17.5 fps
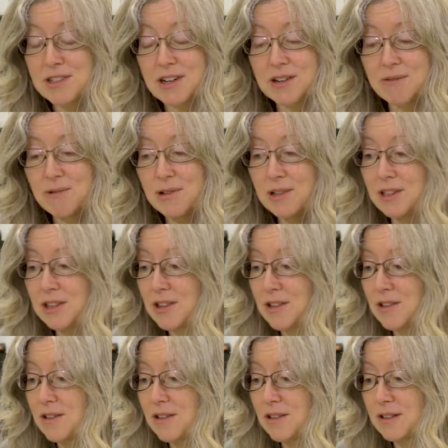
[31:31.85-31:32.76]
I really
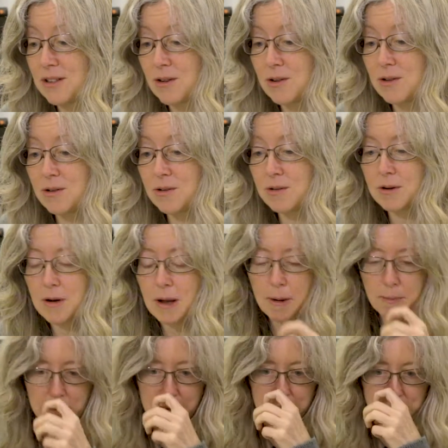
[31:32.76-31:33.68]
thought, oh, how
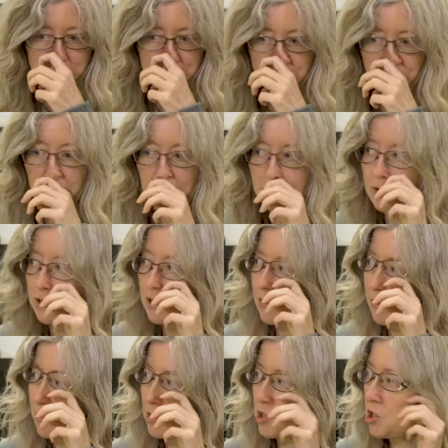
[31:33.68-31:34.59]
am I going to survive
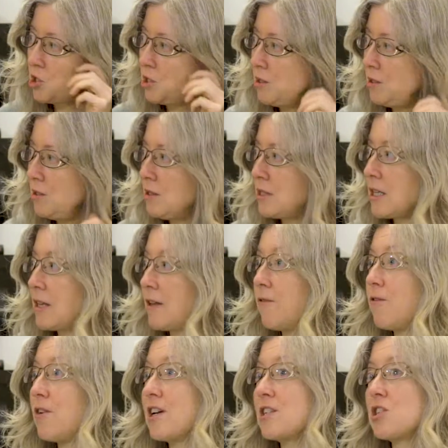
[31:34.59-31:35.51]
without cheese?
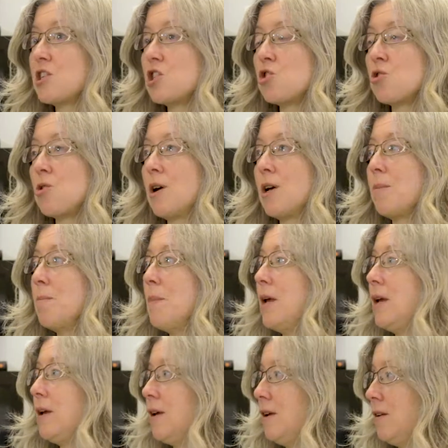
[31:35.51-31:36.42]
In fact, I tried
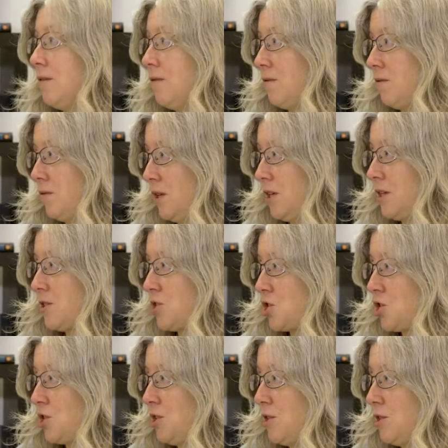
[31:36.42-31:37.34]
making vegan
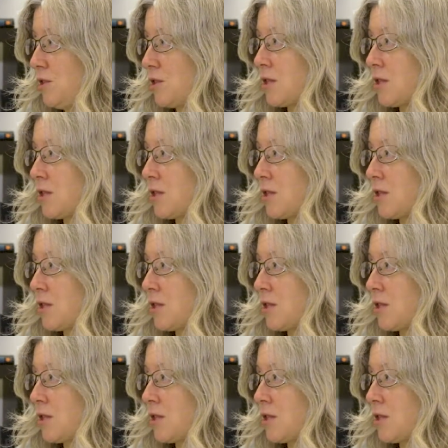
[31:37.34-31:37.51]
cheese.